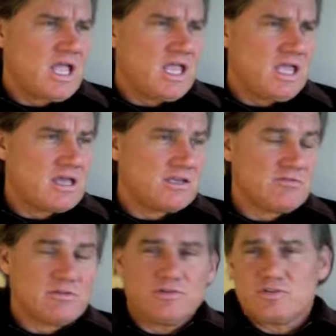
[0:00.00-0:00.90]
and you
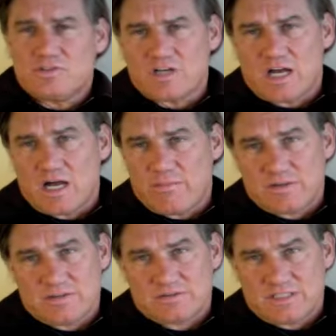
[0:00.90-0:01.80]
would lose your job
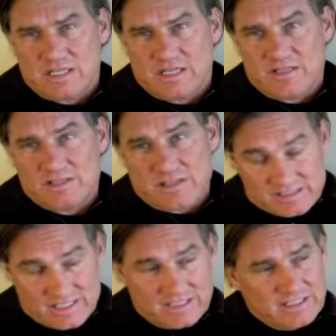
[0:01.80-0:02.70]
and
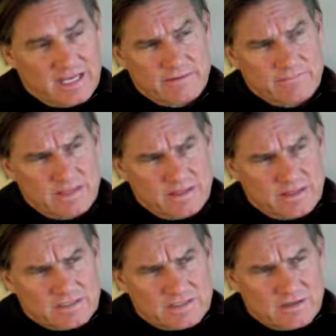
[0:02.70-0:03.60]
things like that.
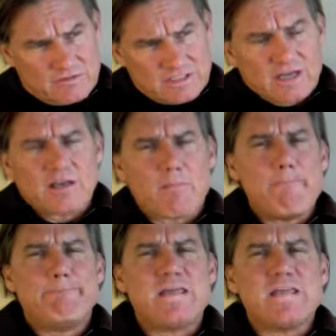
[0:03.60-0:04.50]
So we're
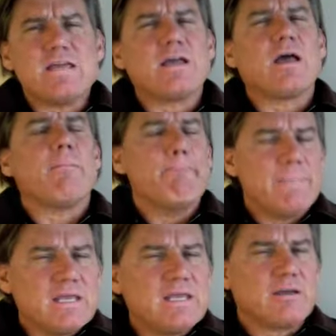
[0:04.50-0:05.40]
talking big,
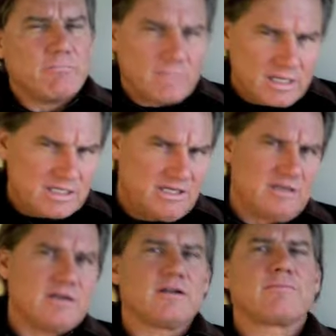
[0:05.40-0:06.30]
big money
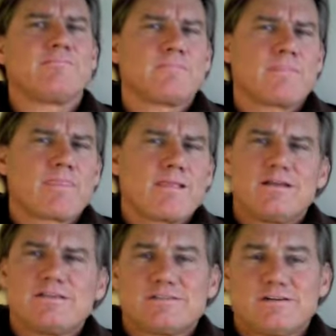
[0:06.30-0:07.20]
here.
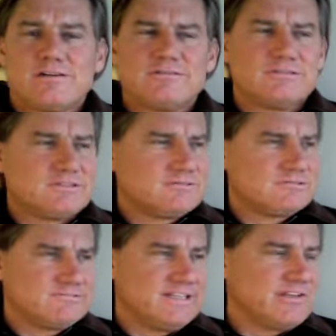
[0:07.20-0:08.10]
So
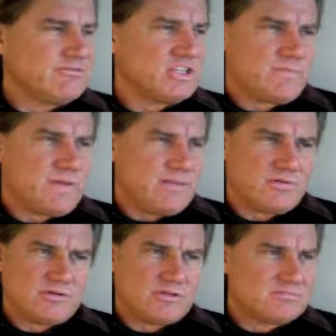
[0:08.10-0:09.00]
really rich
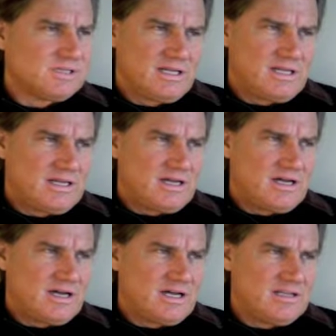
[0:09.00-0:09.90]
people,
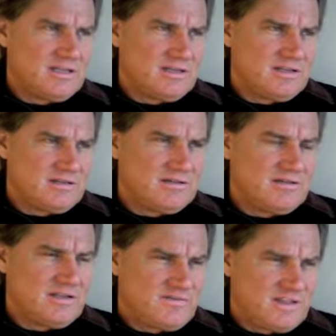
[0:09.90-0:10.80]

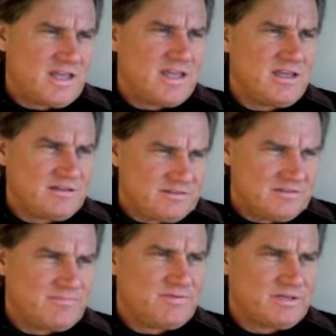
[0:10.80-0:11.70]
if they
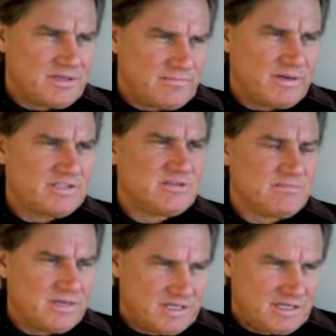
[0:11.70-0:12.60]
put a bunch of
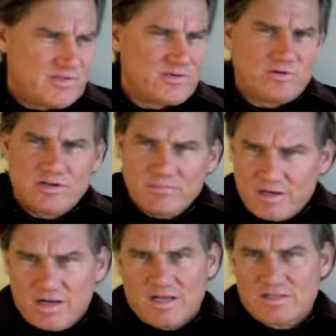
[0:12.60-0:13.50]
money in 30-year
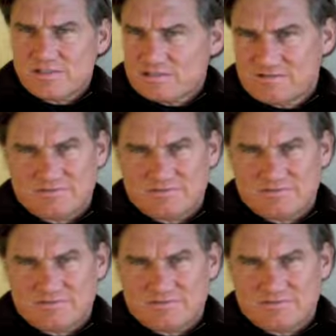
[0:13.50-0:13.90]
bonds,